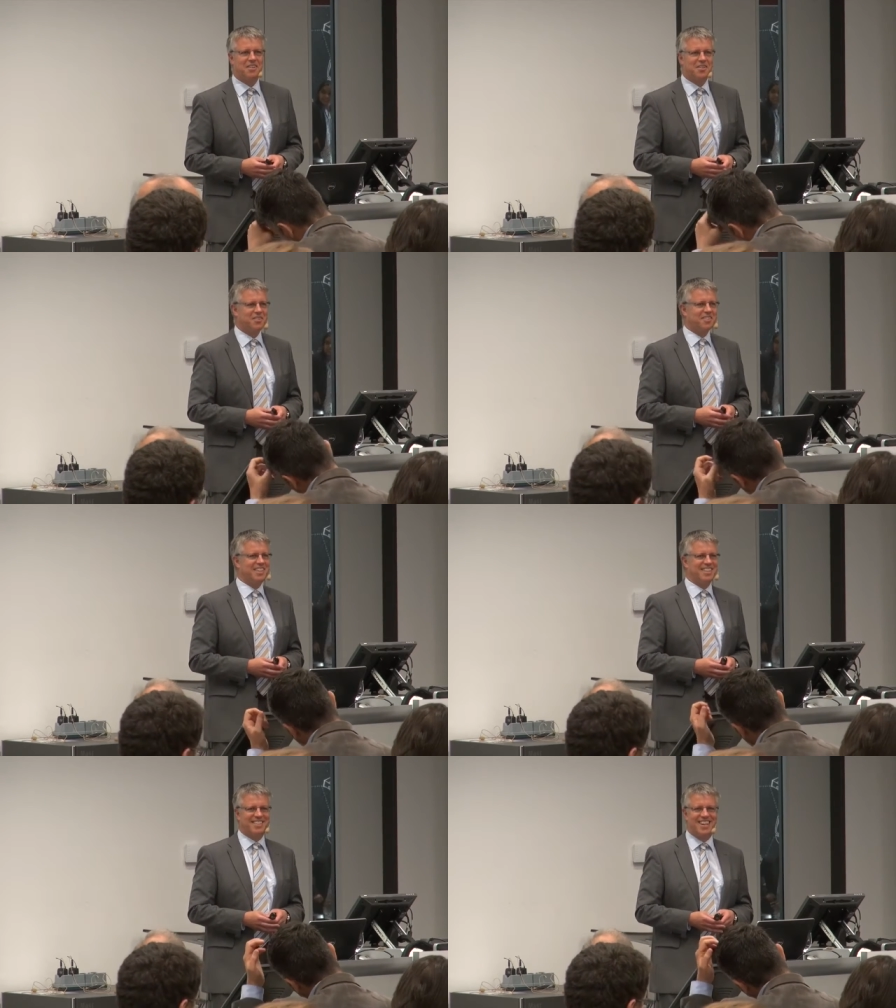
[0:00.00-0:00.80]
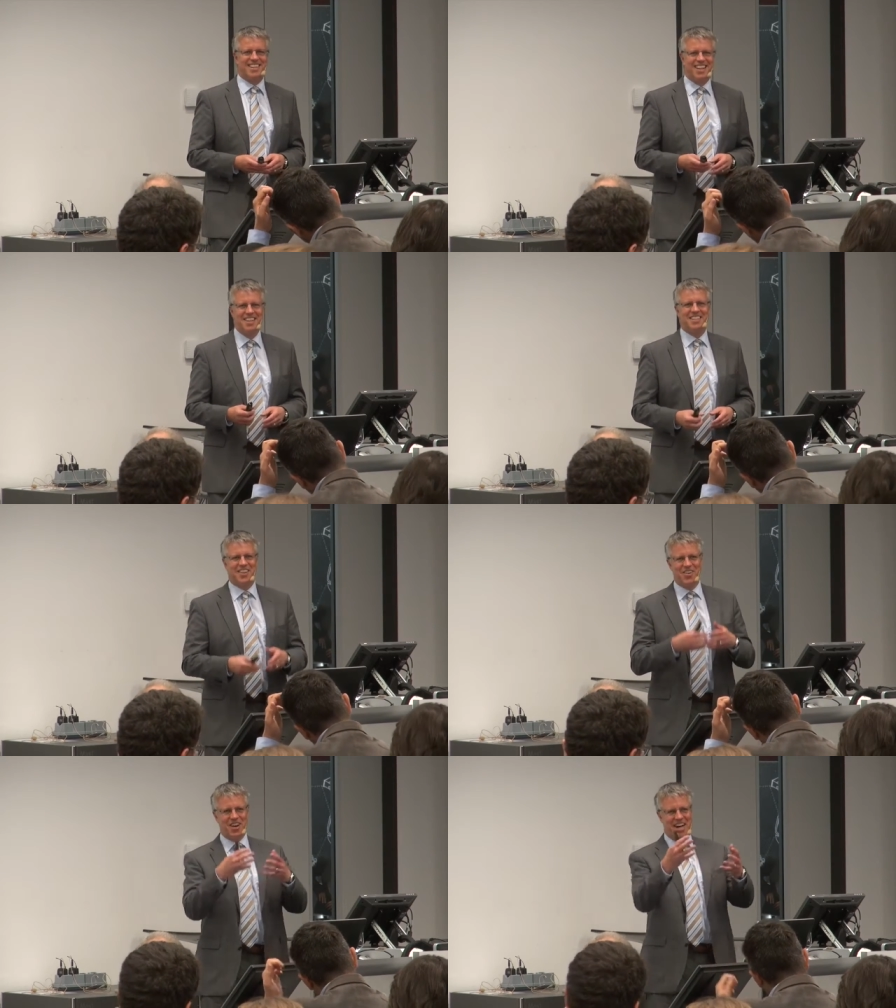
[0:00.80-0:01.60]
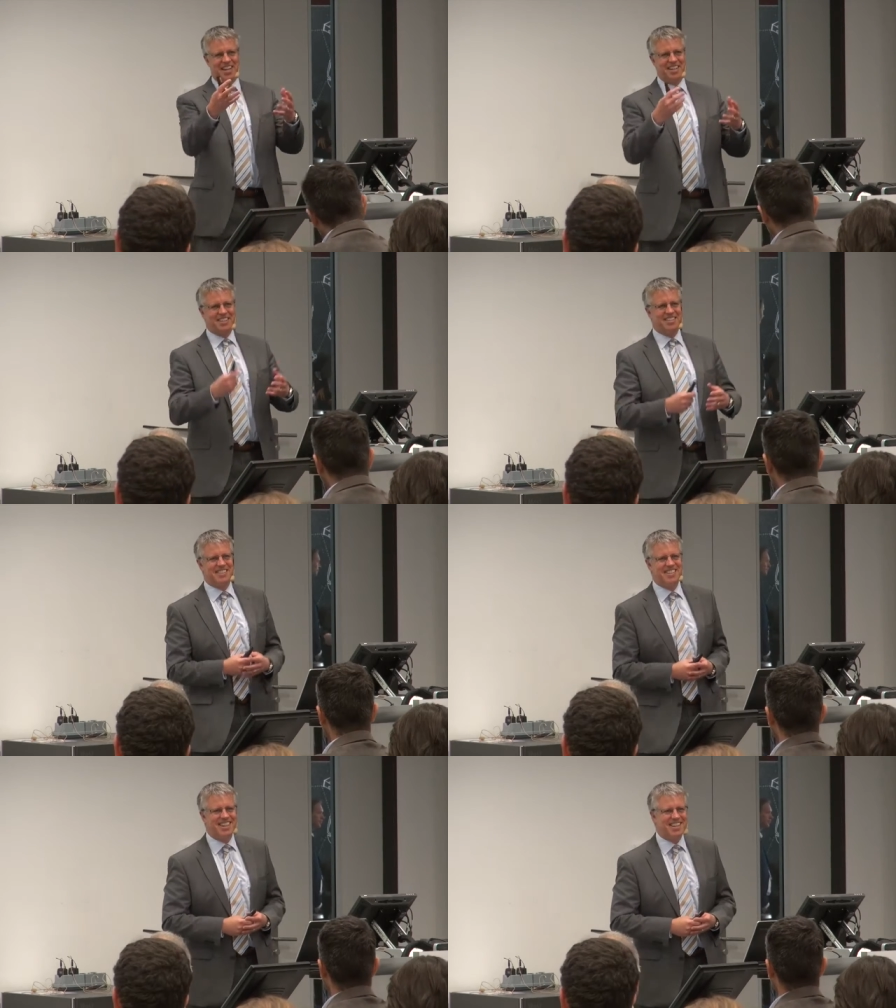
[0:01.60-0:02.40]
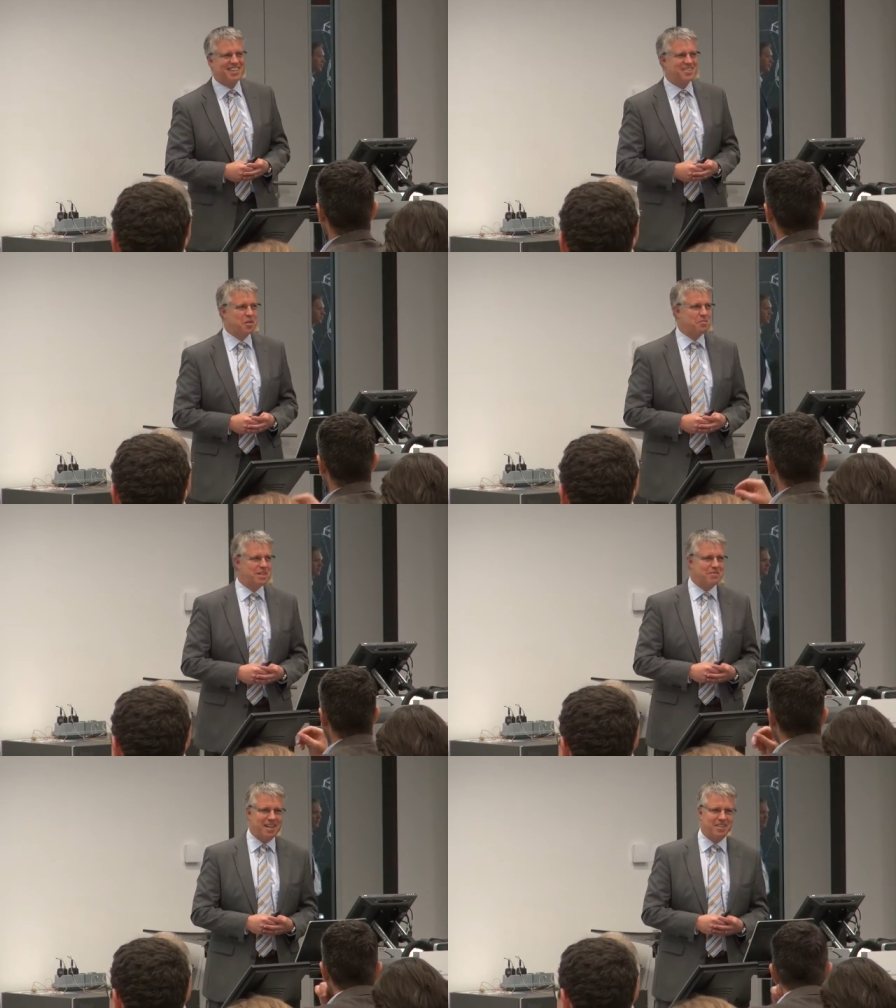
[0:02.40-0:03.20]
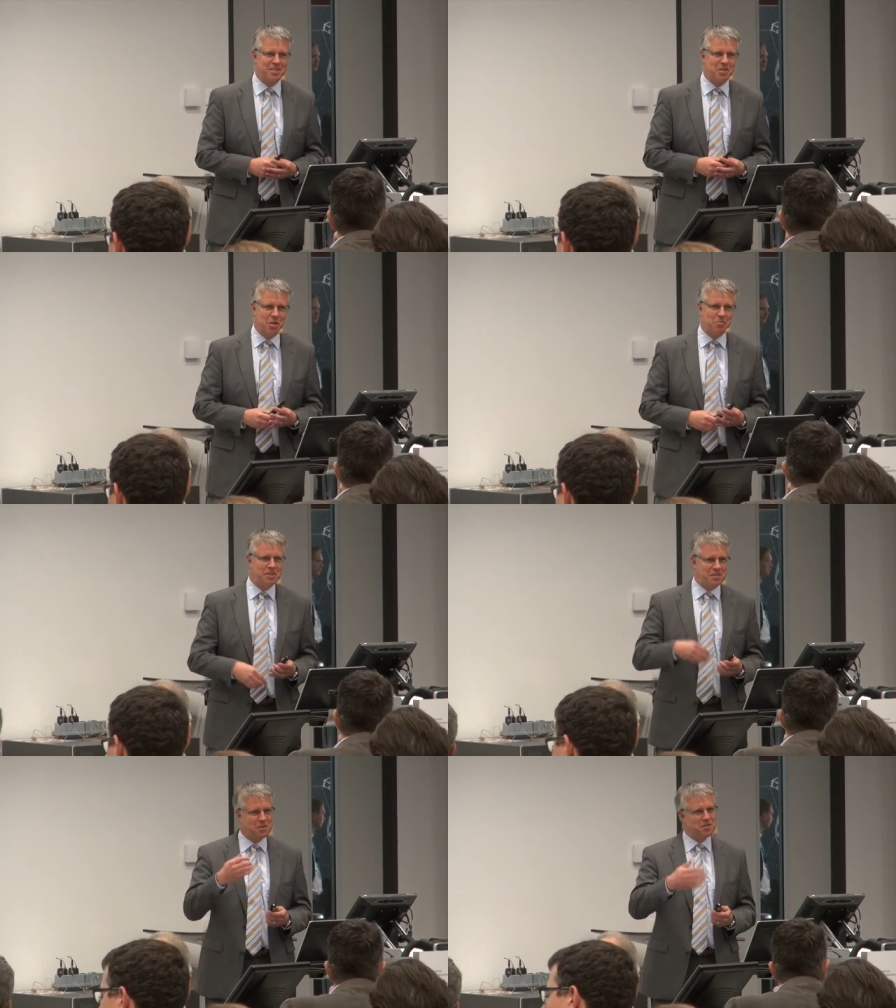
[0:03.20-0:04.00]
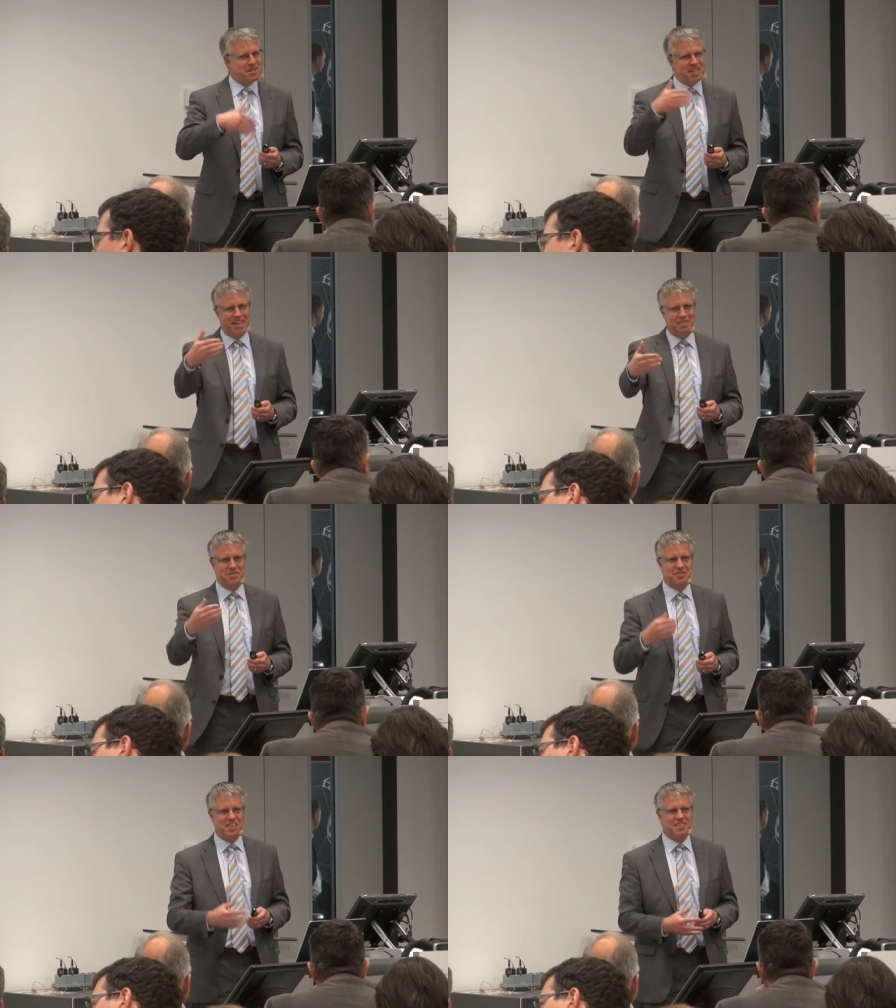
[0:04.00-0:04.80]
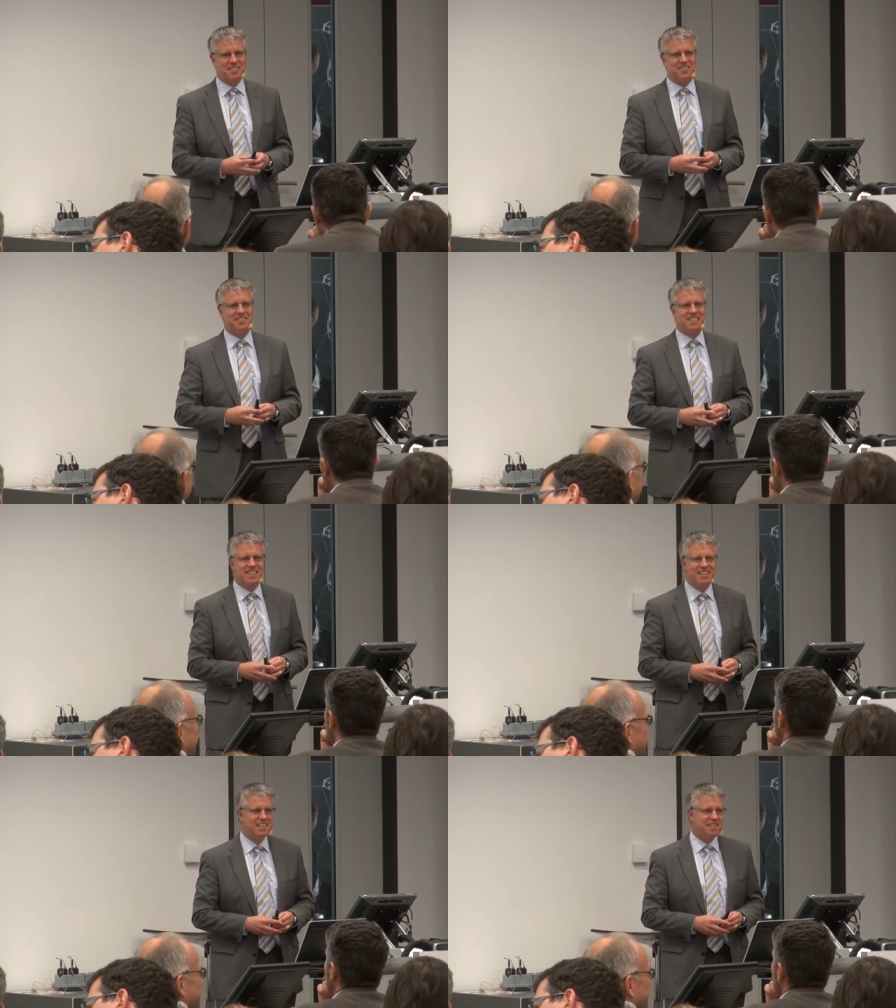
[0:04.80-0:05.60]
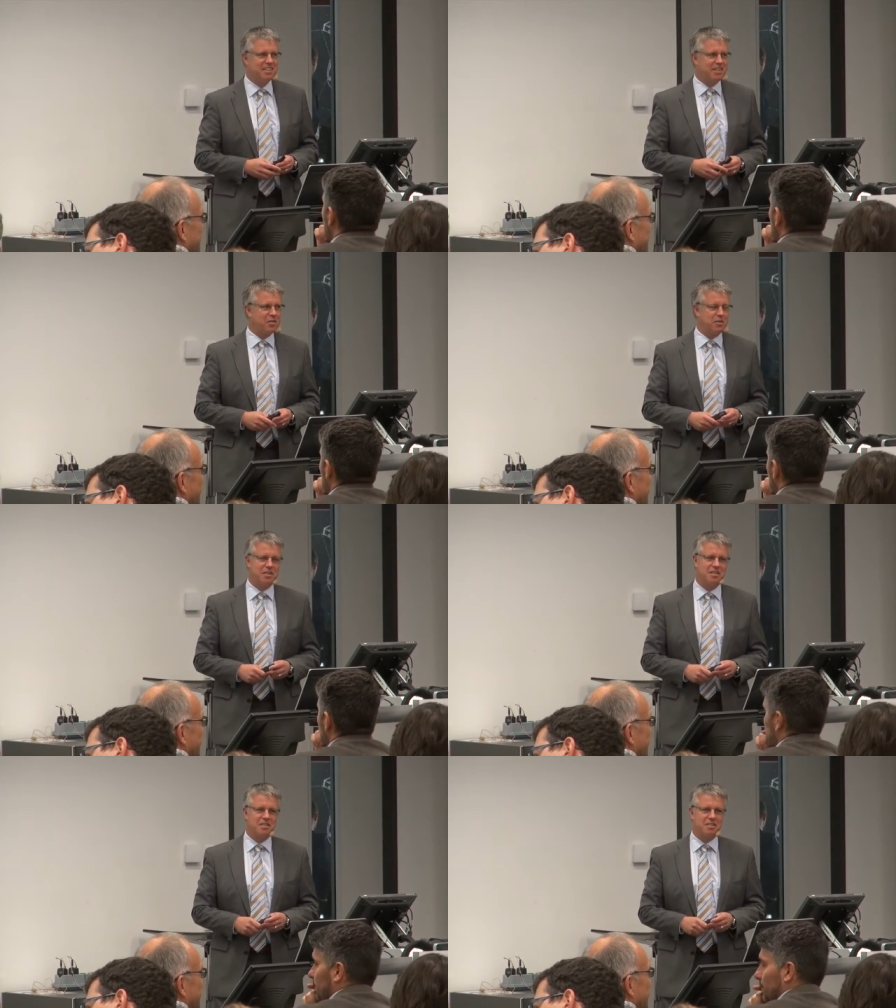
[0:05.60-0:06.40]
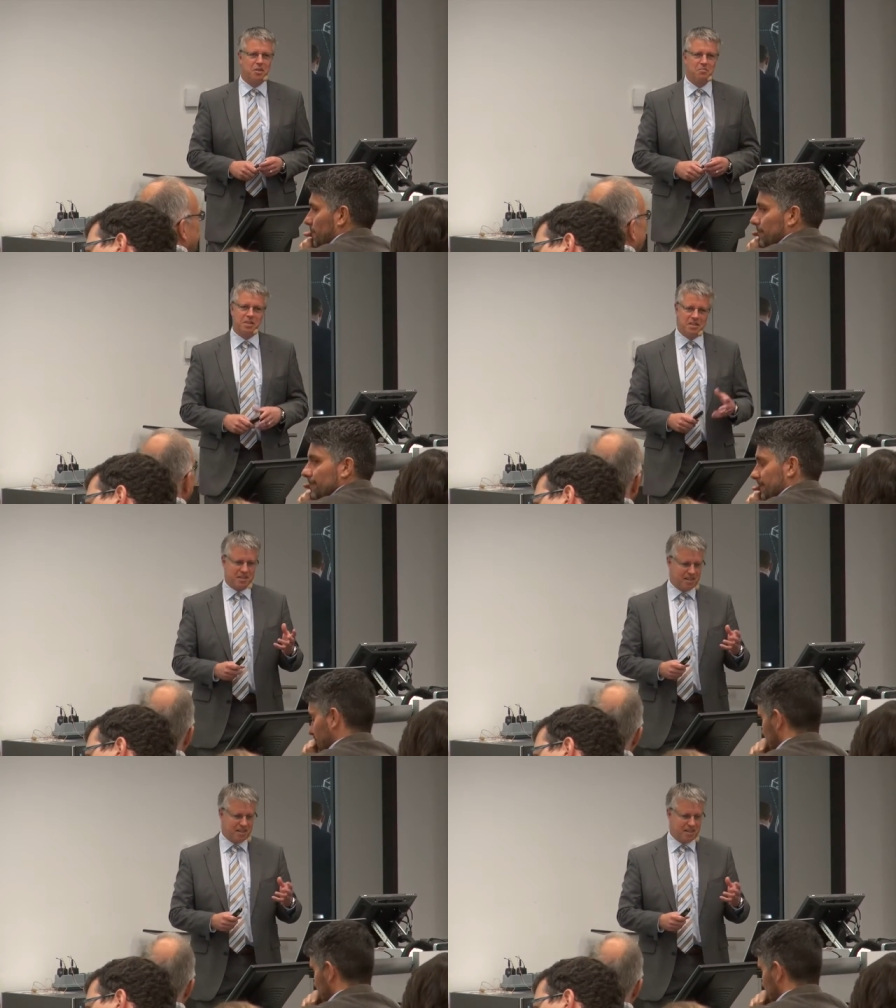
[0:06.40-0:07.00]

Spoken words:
Oh, great. So I can see that there are some manufacturing companies who already have the plants already digging into this topic.